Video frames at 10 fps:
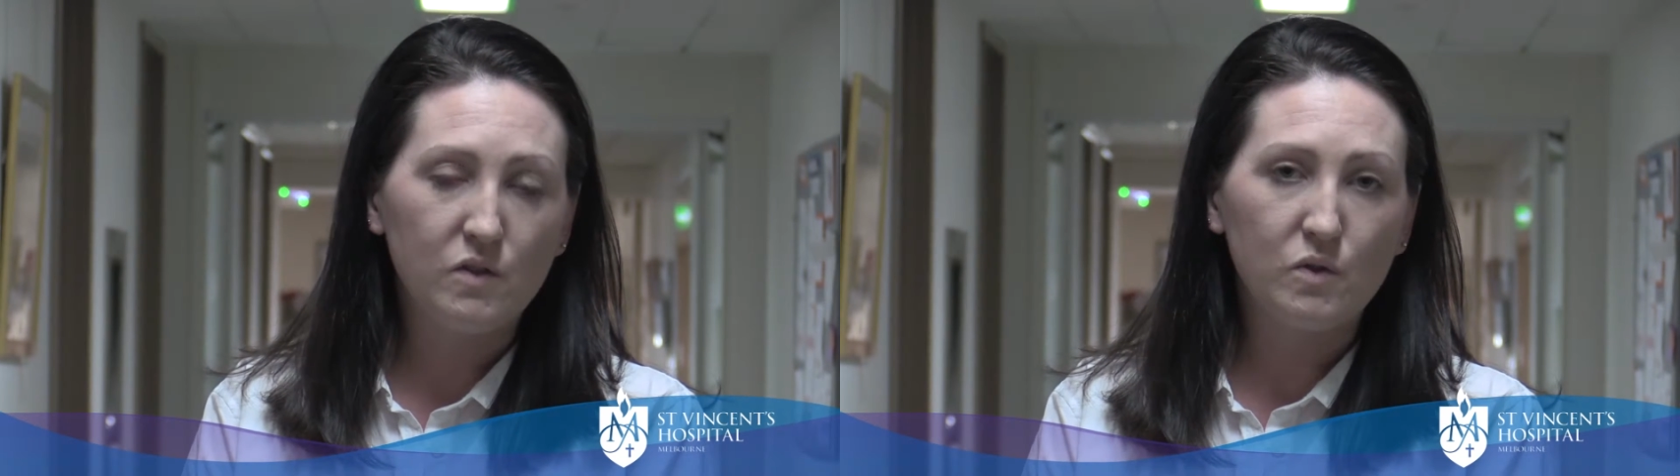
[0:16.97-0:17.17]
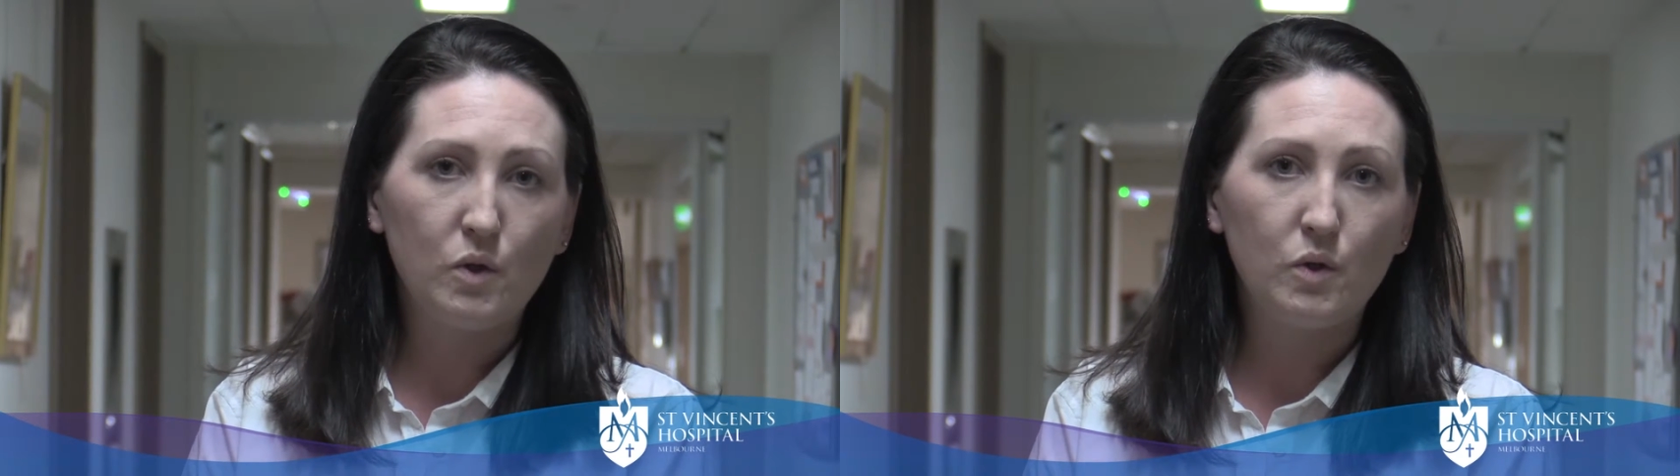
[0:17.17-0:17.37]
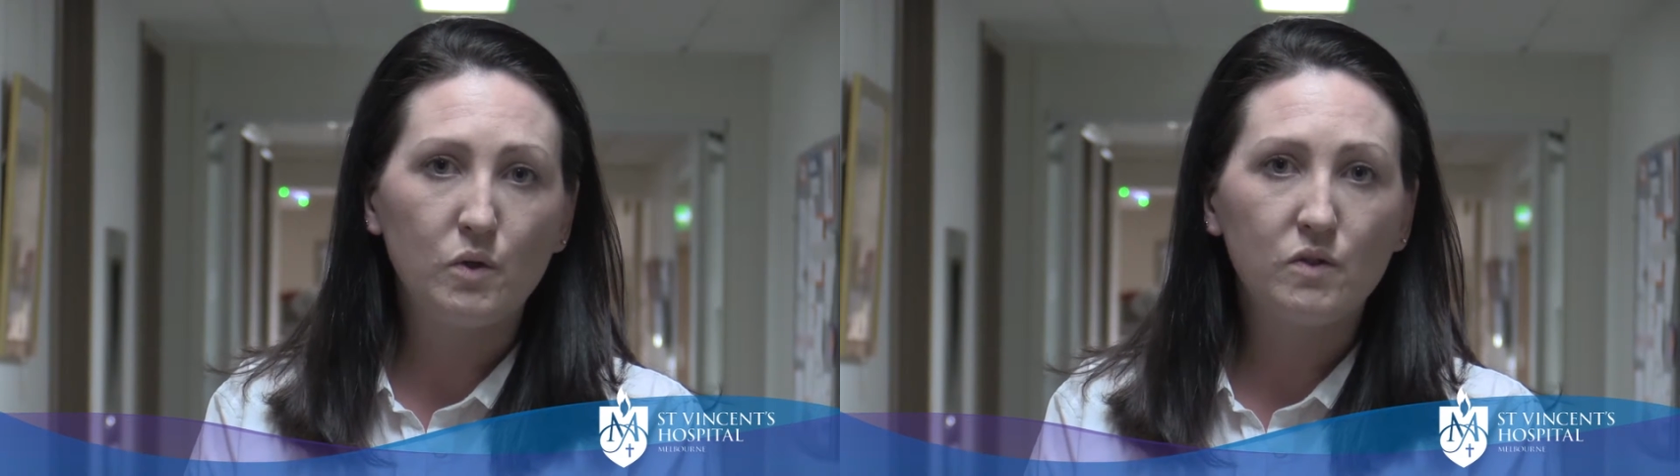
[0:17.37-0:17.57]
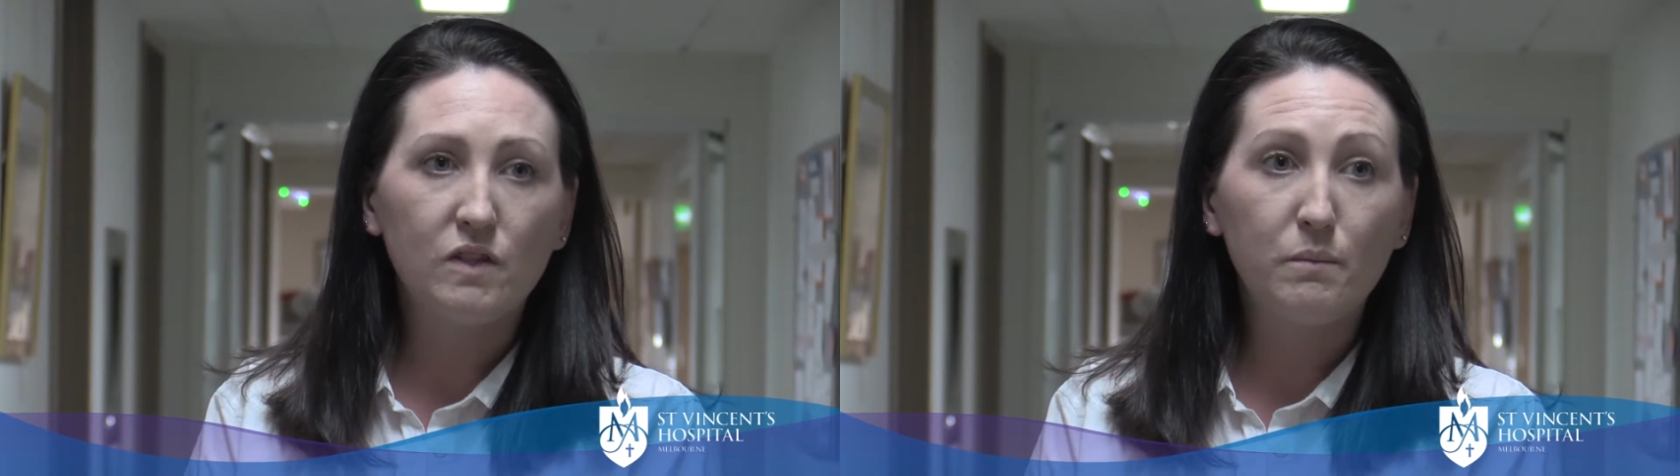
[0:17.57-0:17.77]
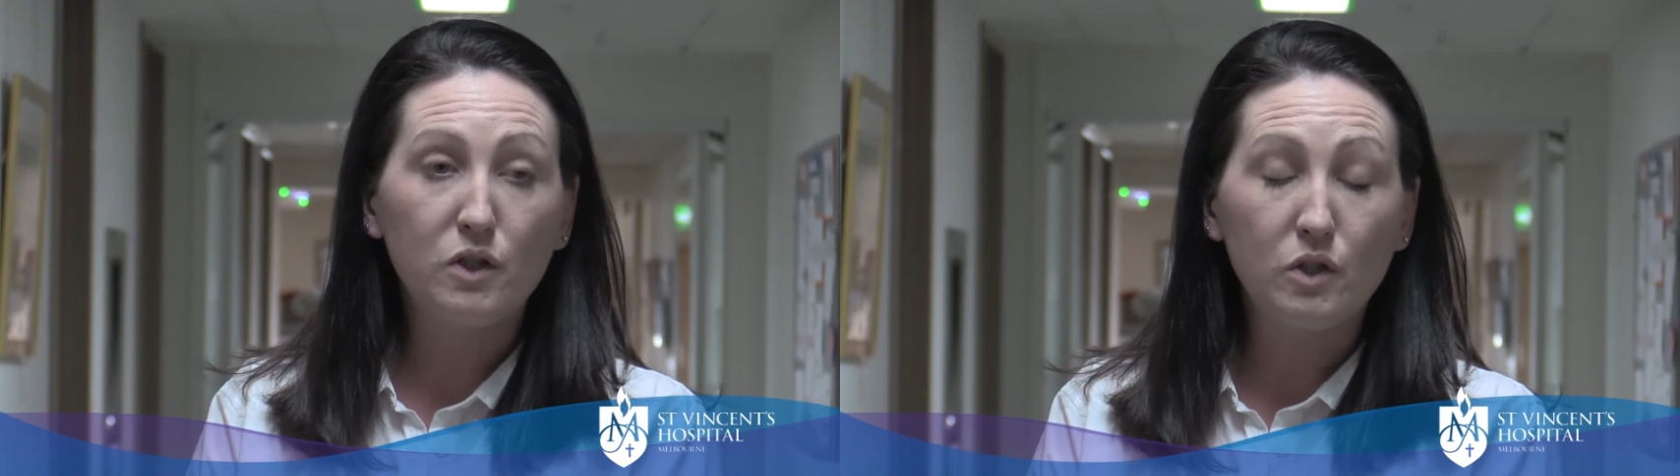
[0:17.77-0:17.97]
So
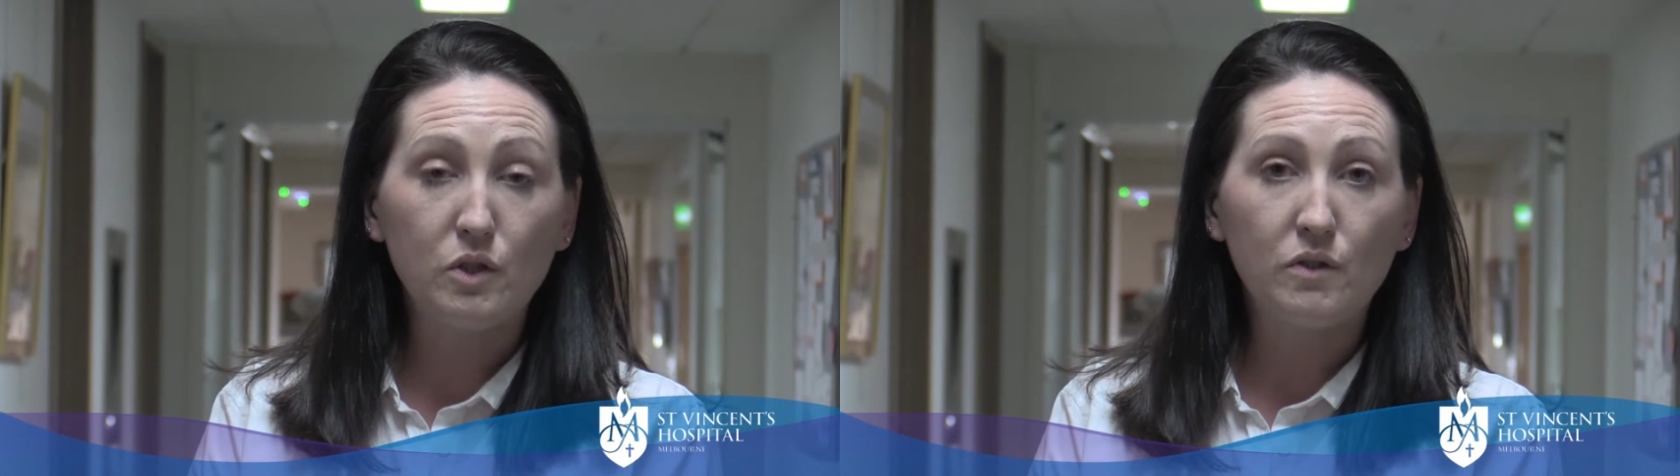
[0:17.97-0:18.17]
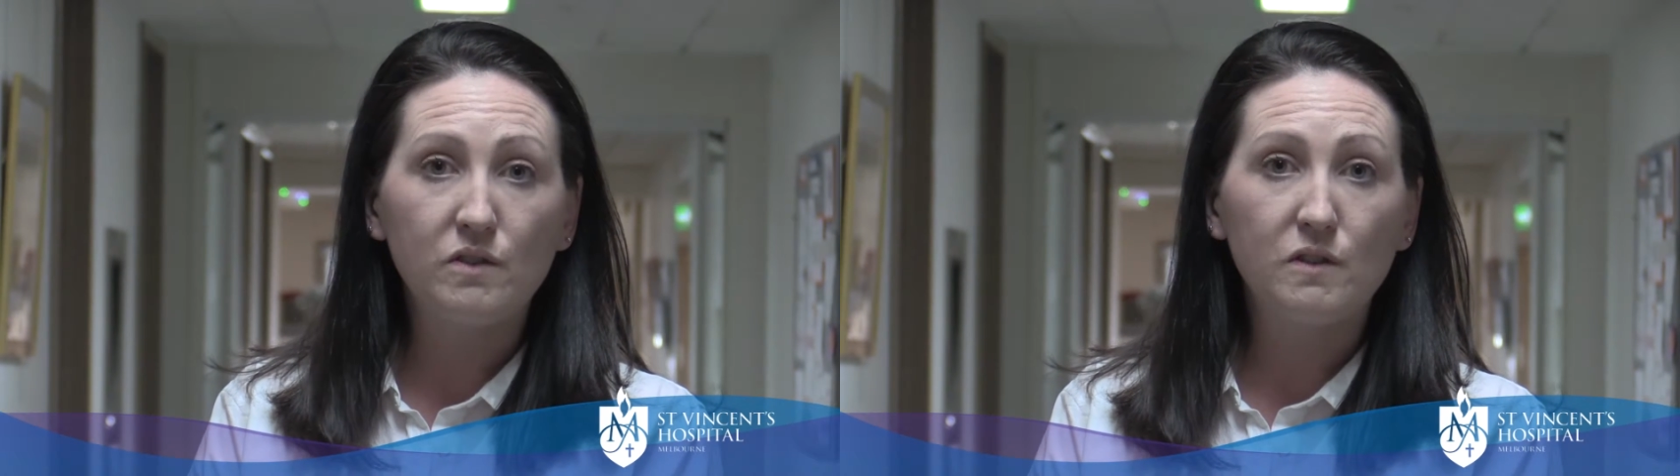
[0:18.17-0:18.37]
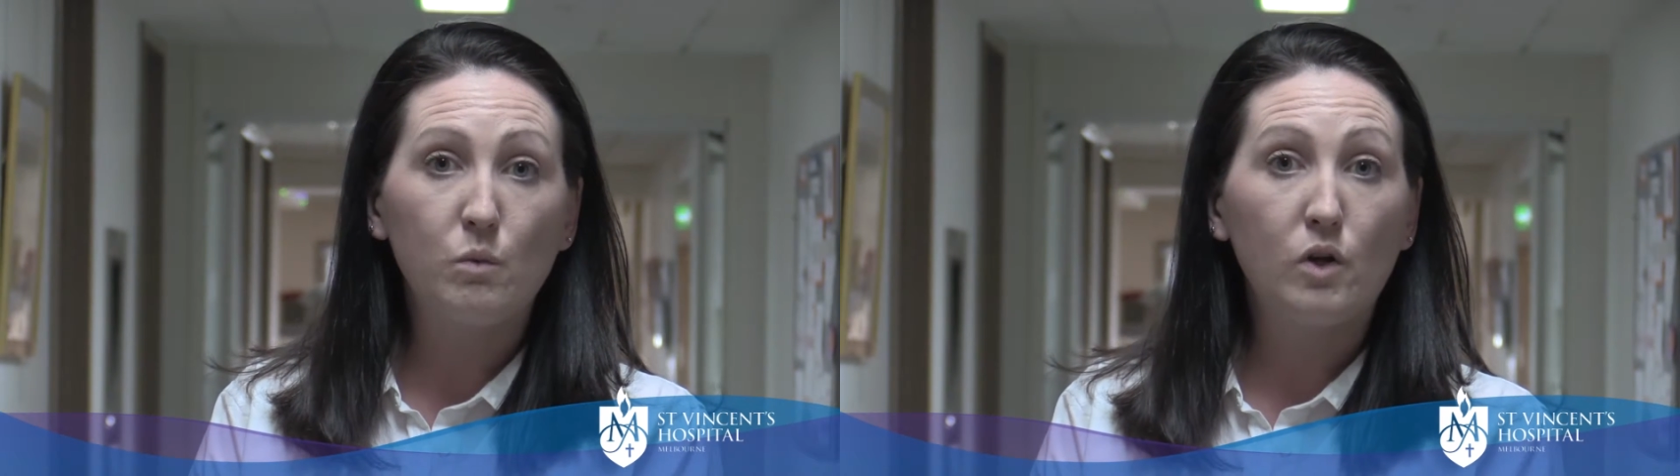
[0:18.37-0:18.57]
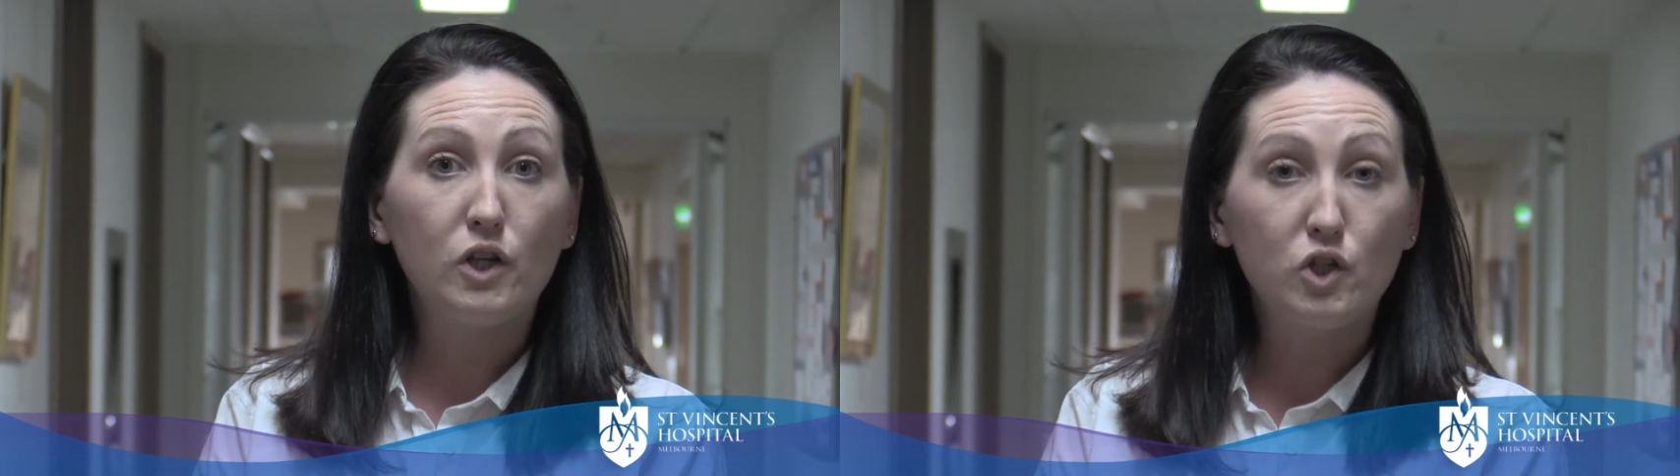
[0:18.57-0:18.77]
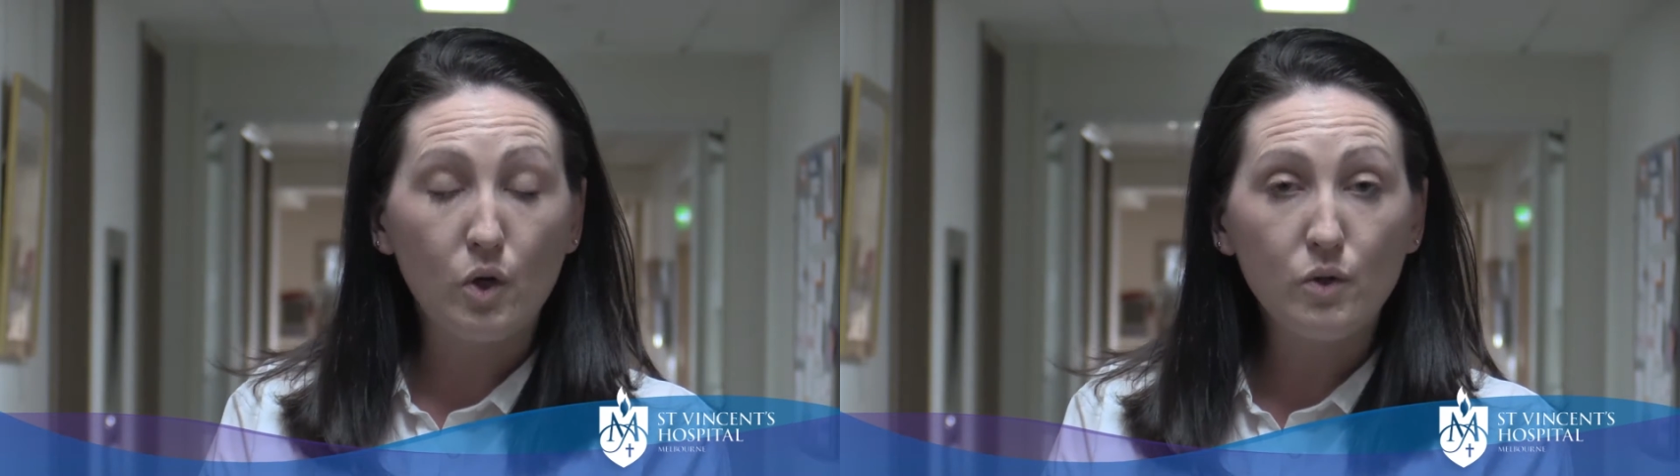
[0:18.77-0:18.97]
subacute nursing is what
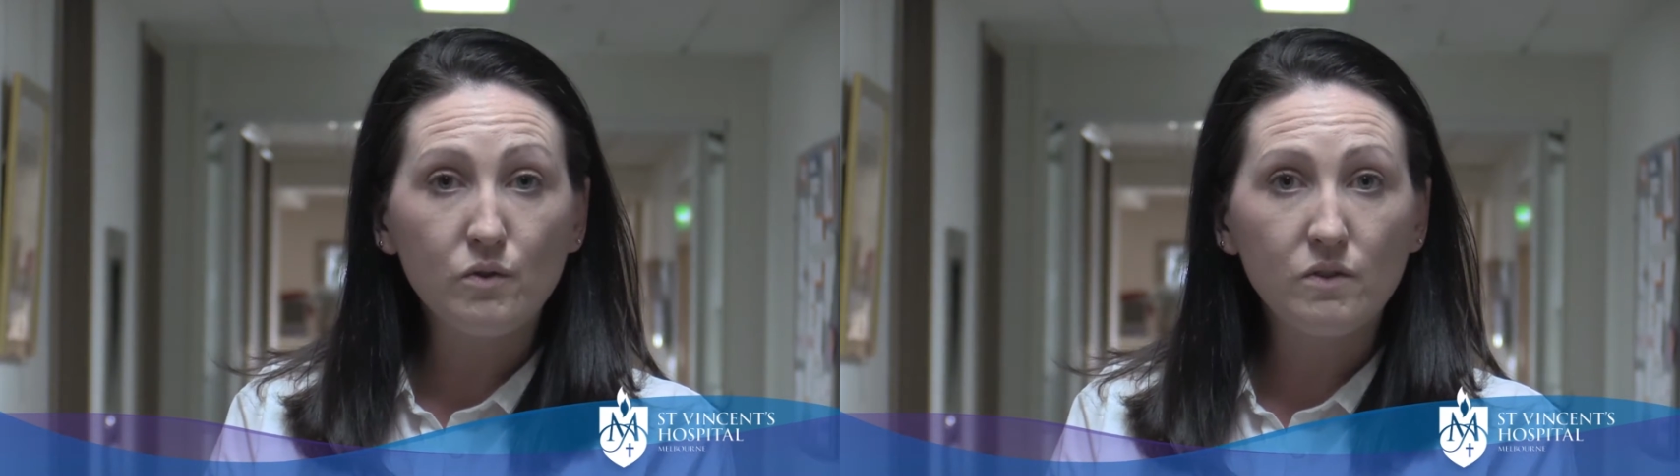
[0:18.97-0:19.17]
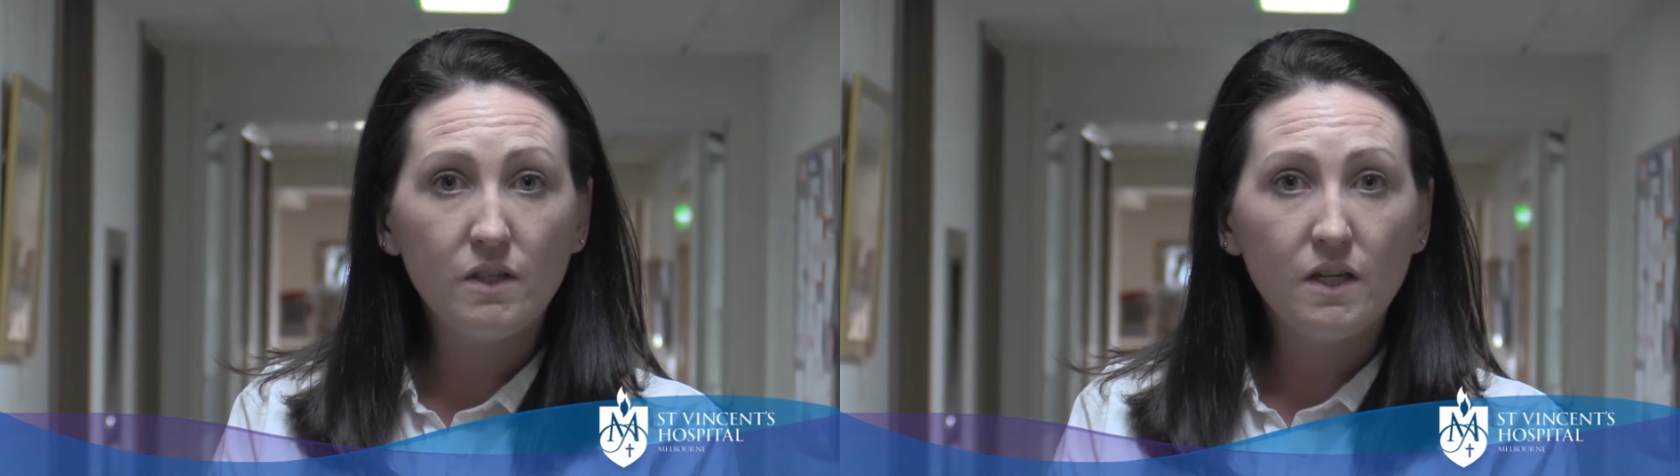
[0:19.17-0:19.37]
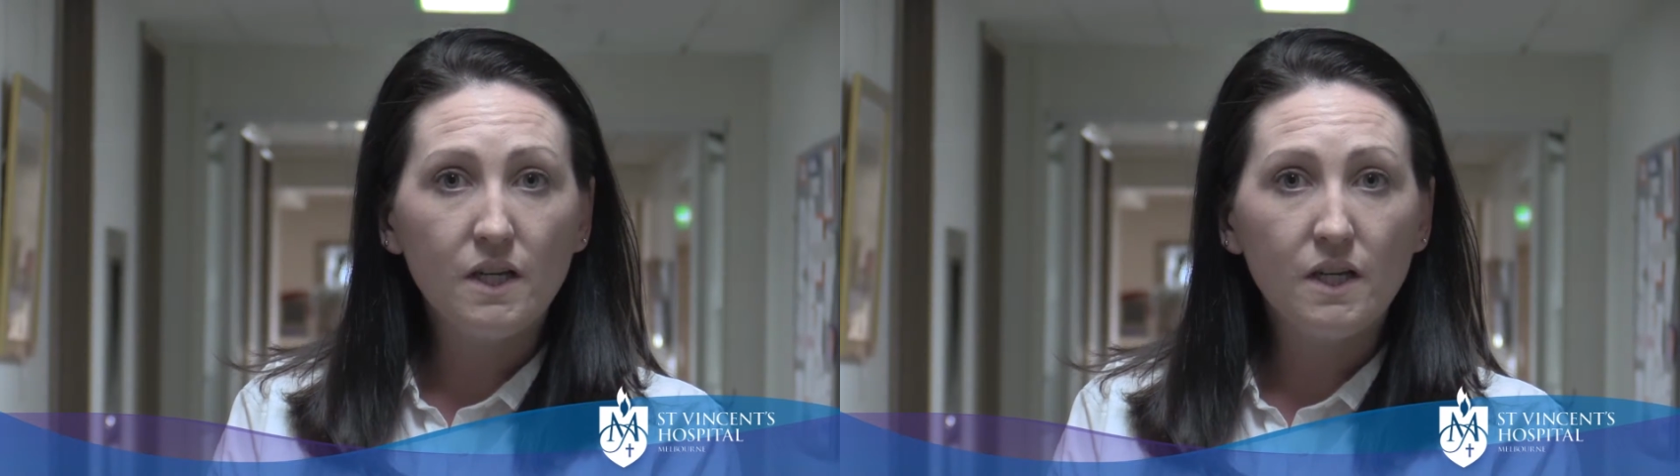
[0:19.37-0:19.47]
I chose.